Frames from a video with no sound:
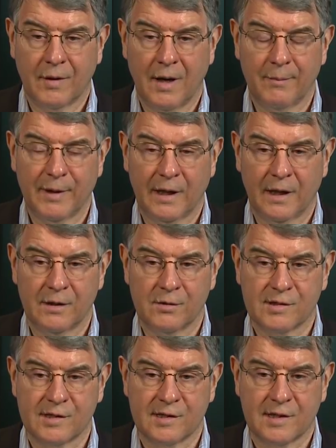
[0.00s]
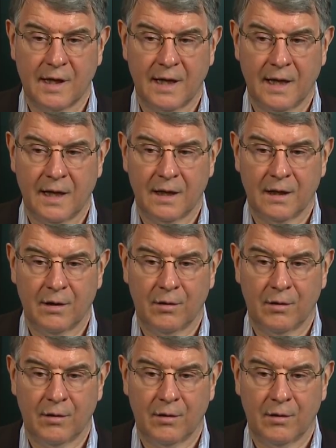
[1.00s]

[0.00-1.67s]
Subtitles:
commandant used to say,